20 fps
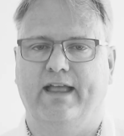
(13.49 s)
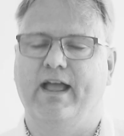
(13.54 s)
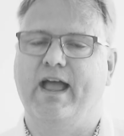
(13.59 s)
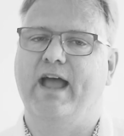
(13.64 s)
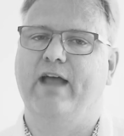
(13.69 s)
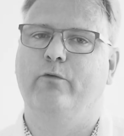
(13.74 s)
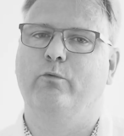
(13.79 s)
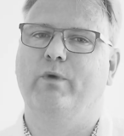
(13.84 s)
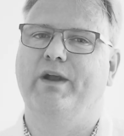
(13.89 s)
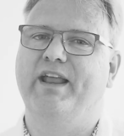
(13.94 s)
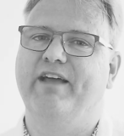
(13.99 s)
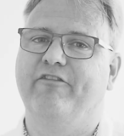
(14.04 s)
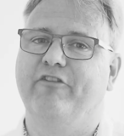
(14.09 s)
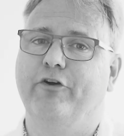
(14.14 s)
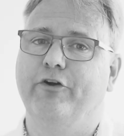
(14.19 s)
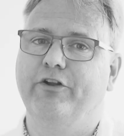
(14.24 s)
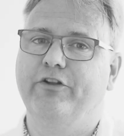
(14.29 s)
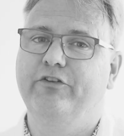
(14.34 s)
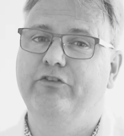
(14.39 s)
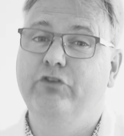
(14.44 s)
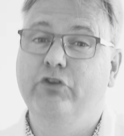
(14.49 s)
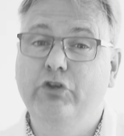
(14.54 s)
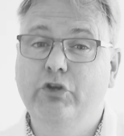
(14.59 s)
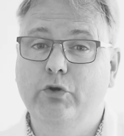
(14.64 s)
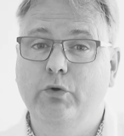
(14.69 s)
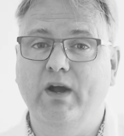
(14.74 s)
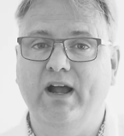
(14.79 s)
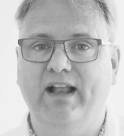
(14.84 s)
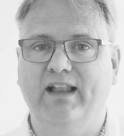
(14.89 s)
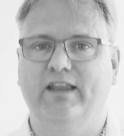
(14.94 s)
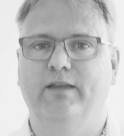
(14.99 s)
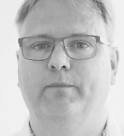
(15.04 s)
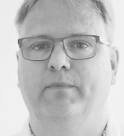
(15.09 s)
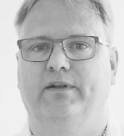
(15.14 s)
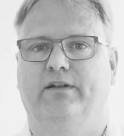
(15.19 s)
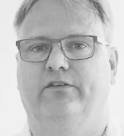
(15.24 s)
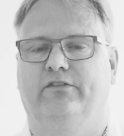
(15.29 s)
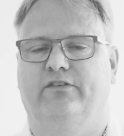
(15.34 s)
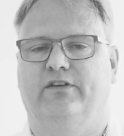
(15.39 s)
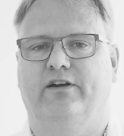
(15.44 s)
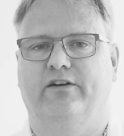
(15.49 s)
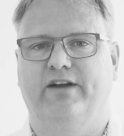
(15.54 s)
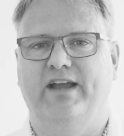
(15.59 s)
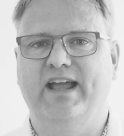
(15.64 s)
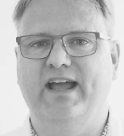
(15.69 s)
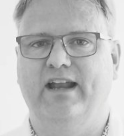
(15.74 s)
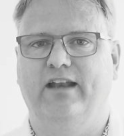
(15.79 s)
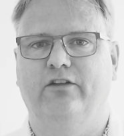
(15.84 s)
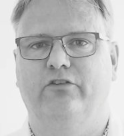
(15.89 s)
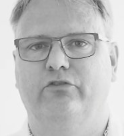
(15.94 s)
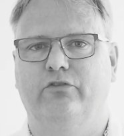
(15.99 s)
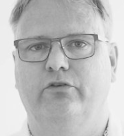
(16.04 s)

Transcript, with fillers: And whenever new elements are added